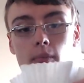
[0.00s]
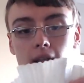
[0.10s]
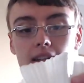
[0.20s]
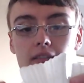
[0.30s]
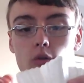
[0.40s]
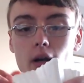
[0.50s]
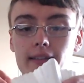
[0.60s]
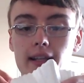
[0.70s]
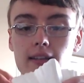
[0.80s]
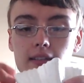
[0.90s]
Um, it is
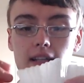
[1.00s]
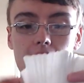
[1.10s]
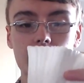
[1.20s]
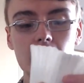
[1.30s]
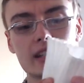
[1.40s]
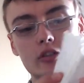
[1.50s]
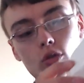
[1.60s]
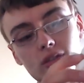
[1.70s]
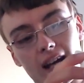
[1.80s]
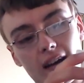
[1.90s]
quite delicate, and I think it
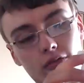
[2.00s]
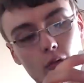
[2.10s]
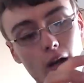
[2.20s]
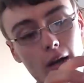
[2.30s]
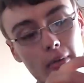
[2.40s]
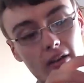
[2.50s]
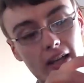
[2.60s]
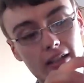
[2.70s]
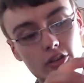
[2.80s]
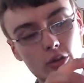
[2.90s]
does have quite a bit of
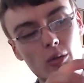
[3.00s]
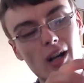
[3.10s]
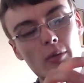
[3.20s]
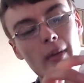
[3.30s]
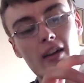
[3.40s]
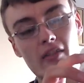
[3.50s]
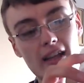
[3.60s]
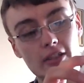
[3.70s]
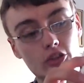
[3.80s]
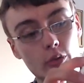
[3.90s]
age to it. Well, a bit of
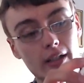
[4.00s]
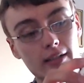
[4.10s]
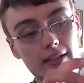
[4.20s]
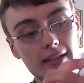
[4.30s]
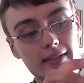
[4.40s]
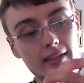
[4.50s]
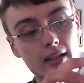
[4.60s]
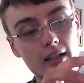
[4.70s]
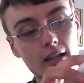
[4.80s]
age to it at least.